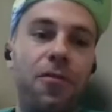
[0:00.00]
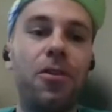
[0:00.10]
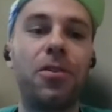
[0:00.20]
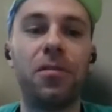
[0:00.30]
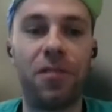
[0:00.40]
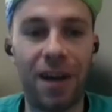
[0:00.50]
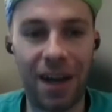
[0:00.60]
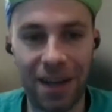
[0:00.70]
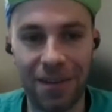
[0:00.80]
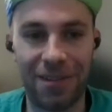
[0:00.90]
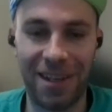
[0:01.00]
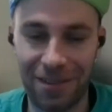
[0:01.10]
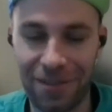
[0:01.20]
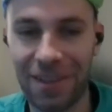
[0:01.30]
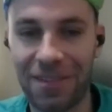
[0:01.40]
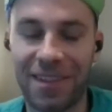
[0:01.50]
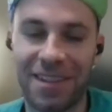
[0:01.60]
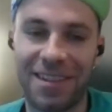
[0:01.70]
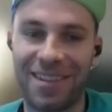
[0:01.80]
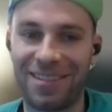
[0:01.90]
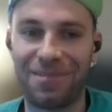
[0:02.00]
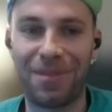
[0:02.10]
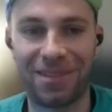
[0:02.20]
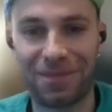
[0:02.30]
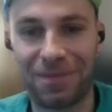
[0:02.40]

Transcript: take 45 yeah yeah like what?